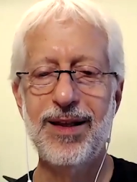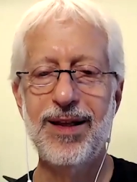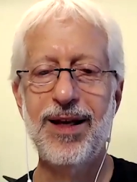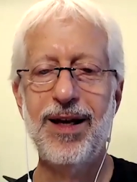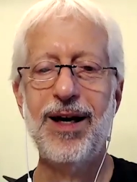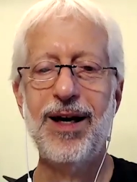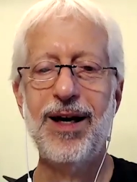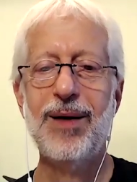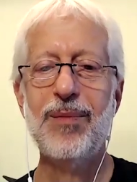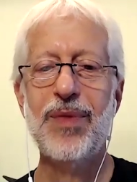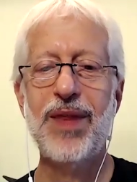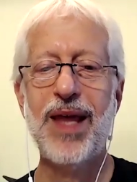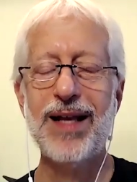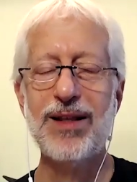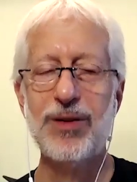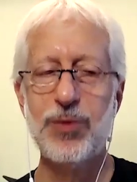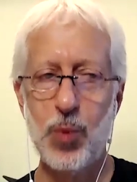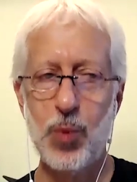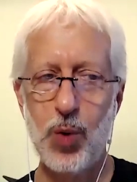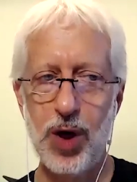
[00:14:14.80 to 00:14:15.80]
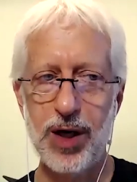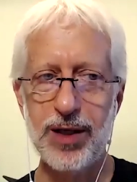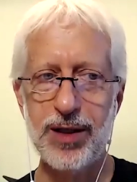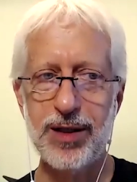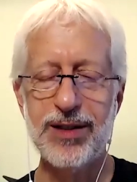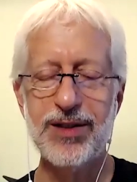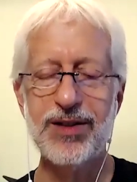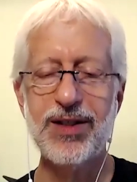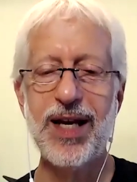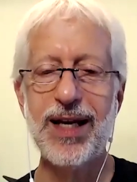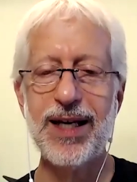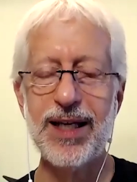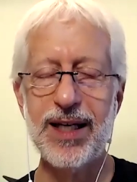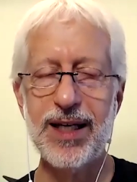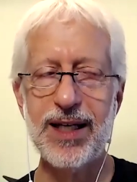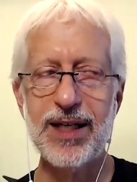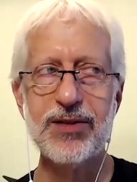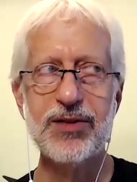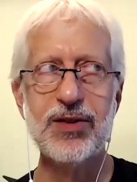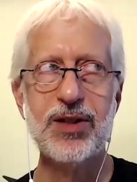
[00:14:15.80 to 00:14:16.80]
Um, that's one. Second
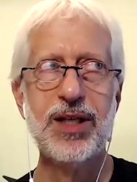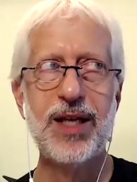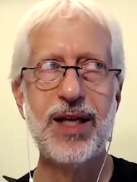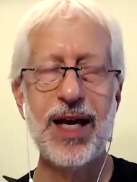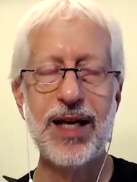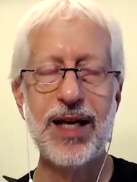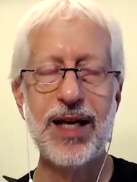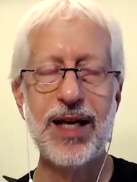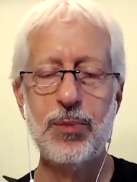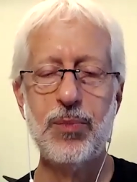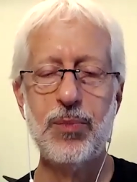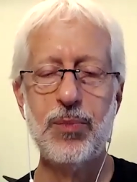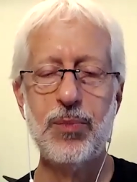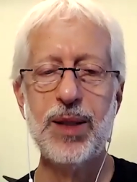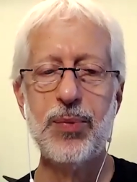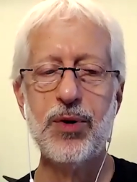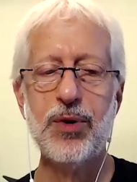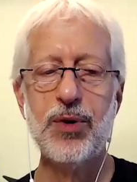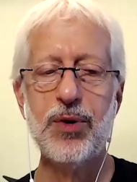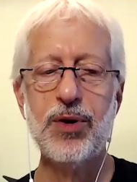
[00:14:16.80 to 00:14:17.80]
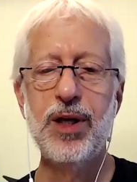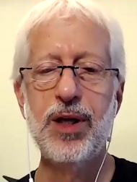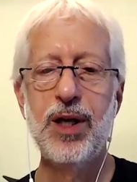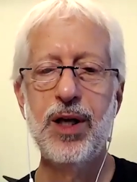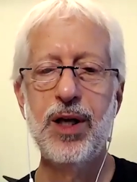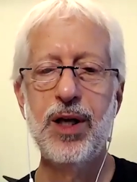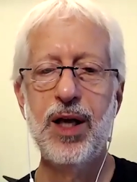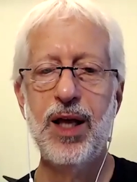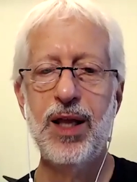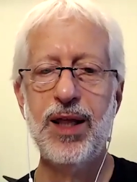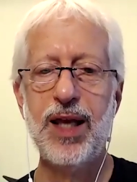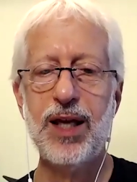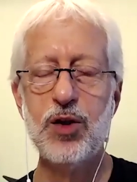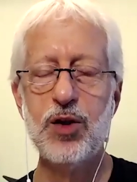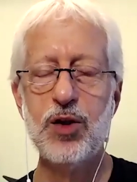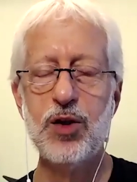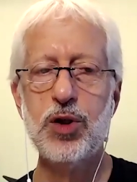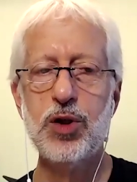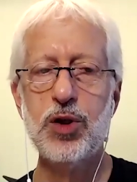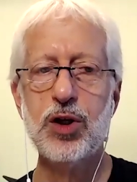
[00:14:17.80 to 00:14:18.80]
is get some people that
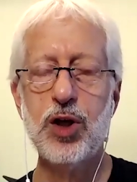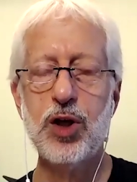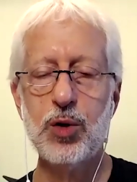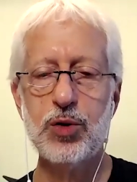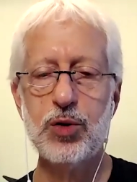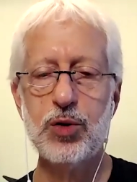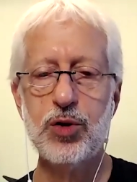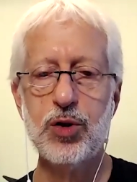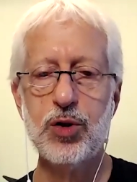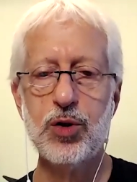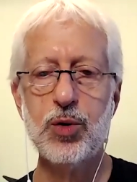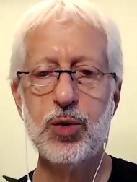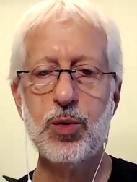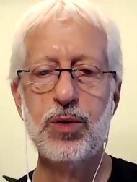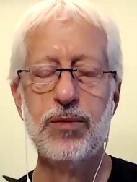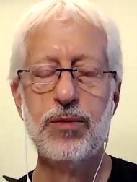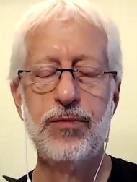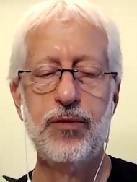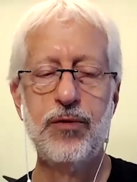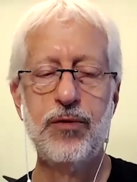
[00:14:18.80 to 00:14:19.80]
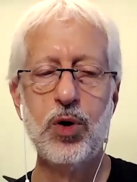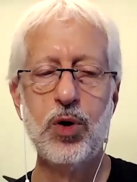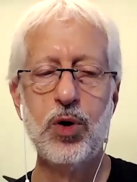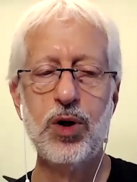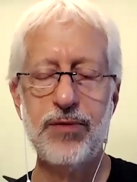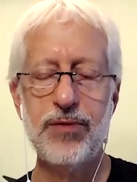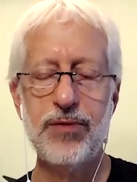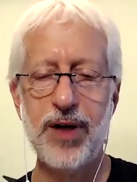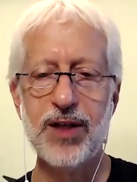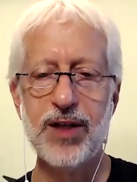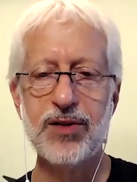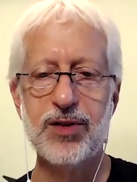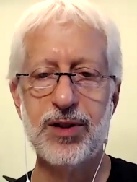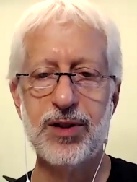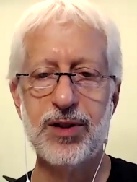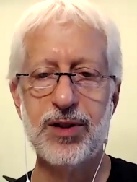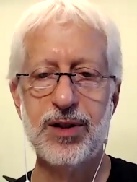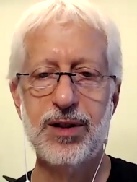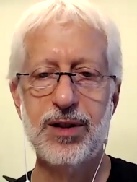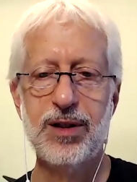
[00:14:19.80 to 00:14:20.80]
you can go to for
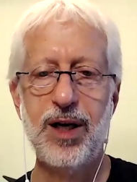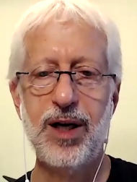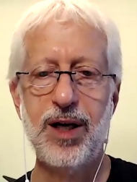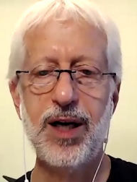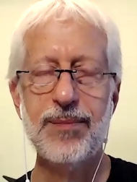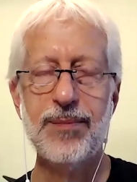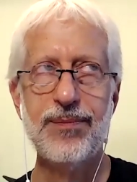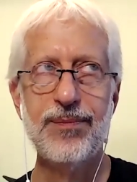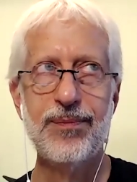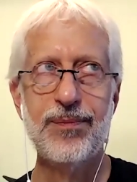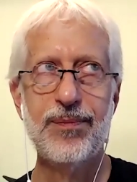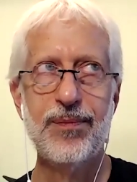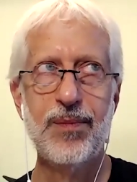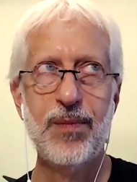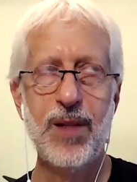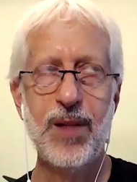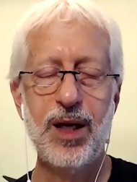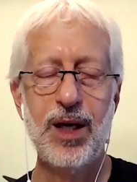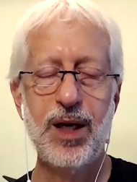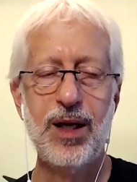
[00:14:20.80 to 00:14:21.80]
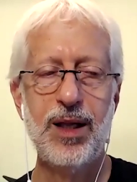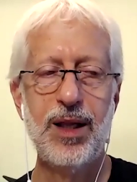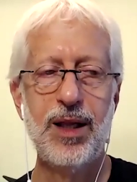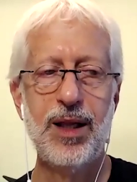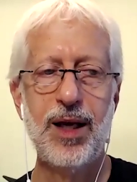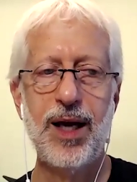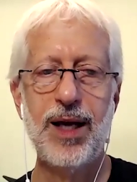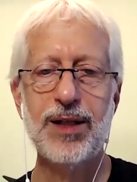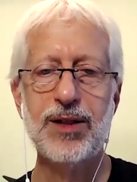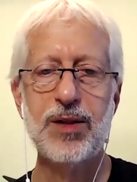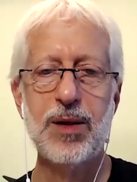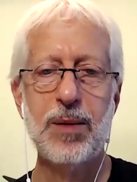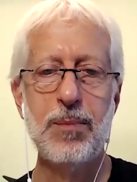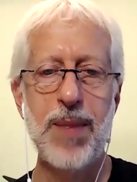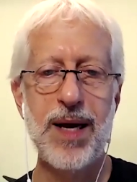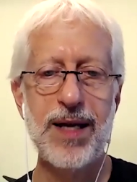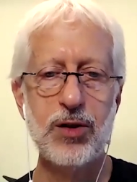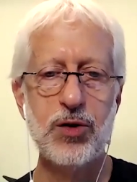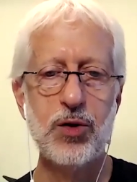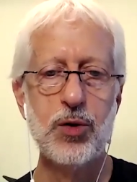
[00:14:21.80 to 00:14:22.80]
advice um, as
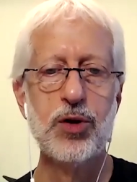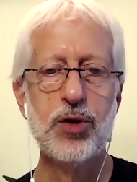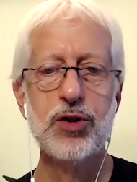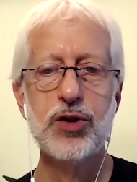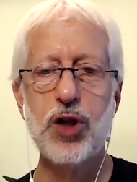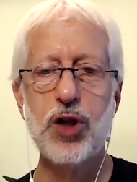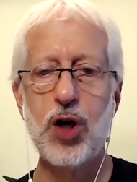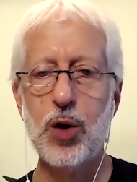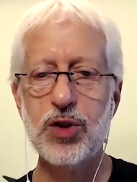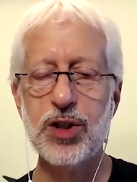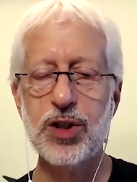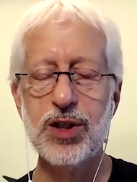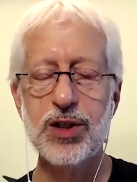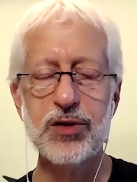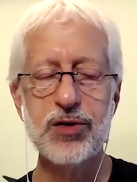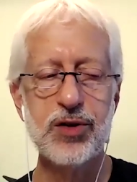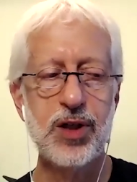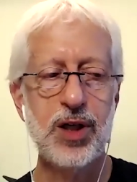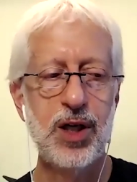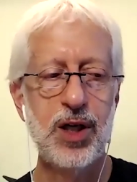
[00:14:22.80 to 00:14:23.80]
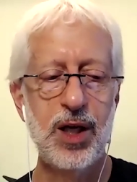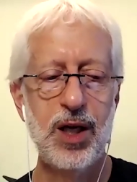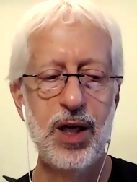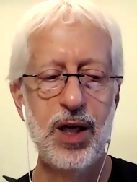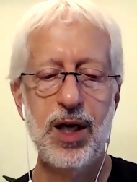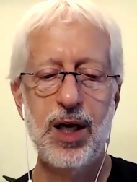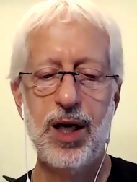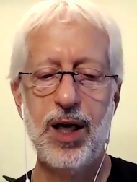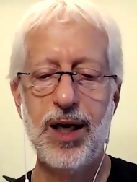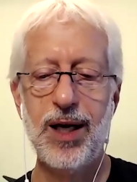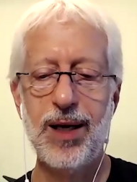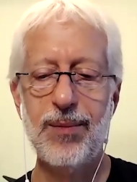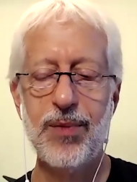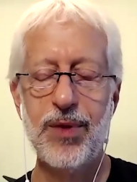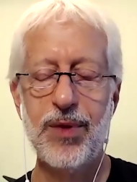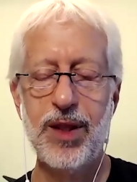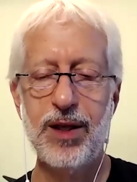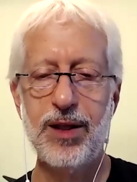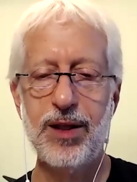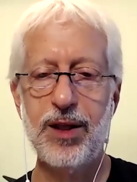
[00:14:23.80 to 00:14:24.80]
mentors, coaches, um,
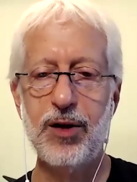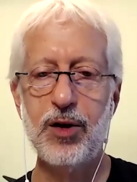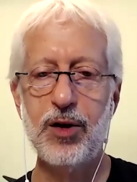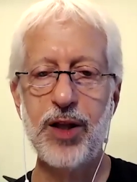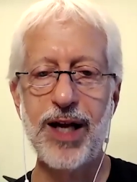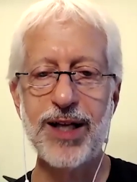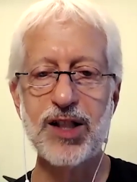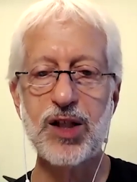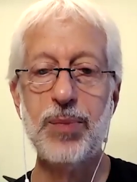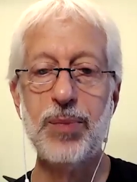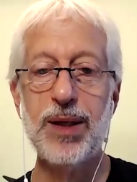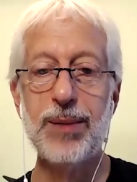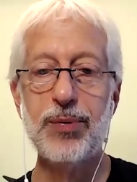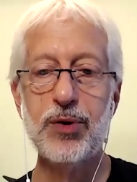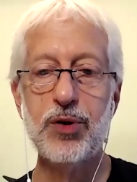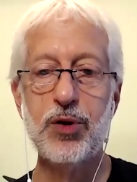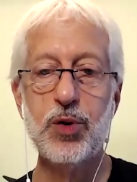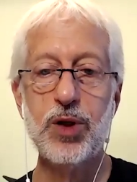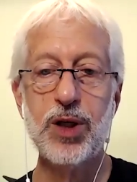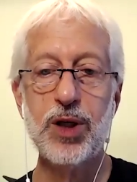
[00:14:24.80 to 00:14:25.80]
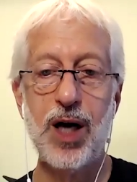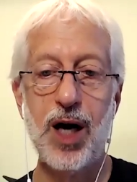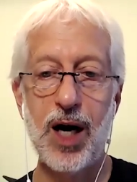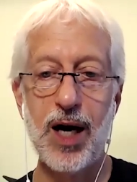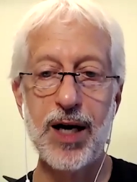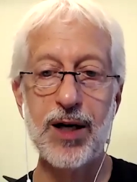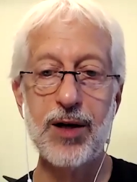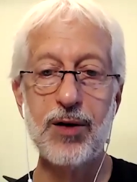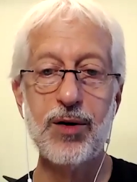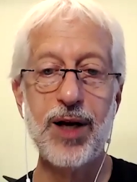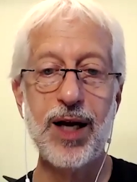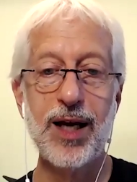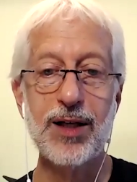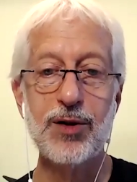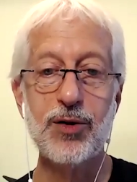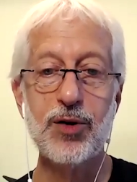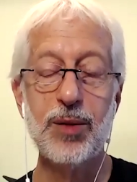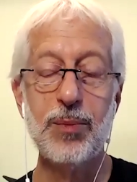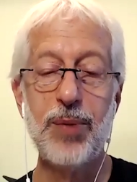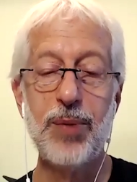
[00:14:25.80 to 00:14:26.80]
th- there are lots of people you can hire and
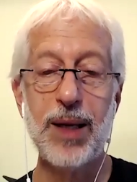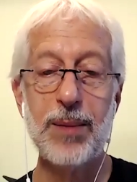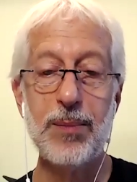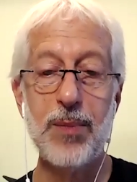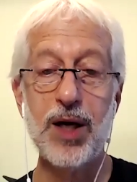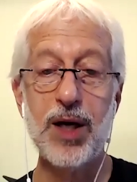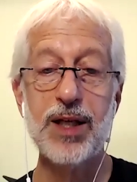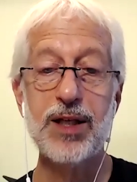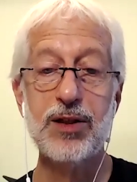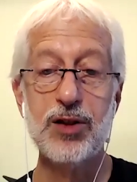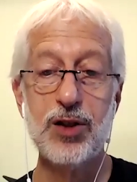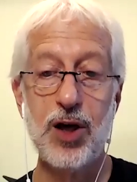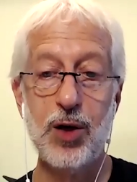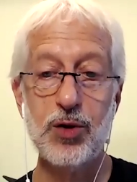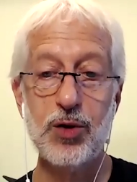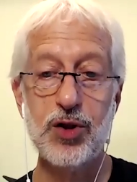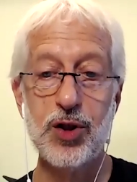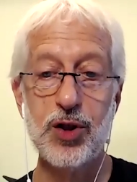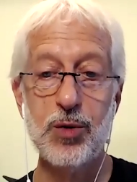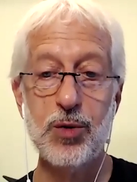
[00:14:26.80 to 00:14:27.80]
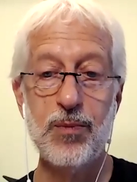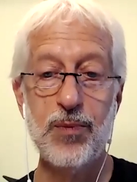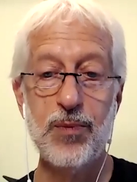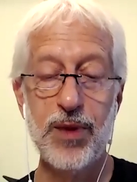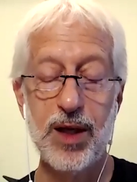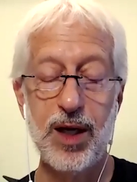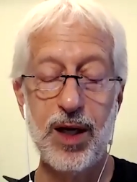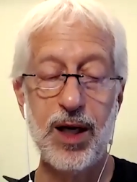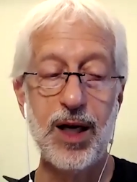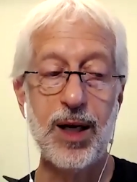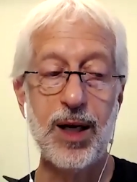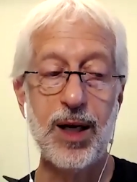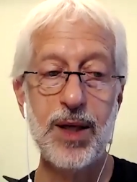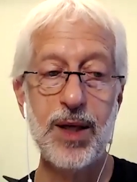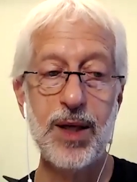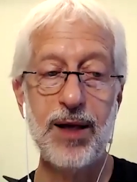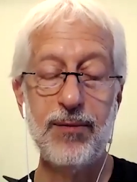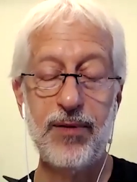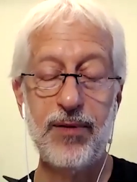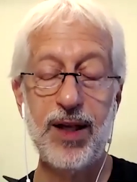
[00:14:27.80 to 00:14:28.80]
you can pay money to coach you. Um,
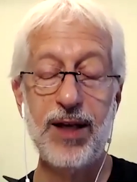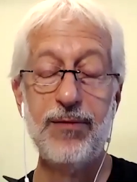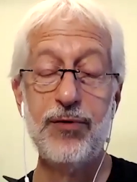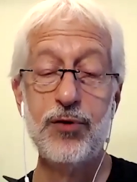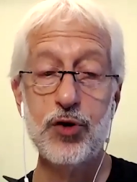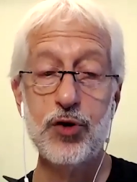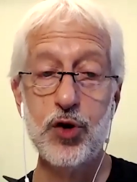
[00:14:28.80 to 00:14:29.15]
if mm-hmm. if you're mm-hmm.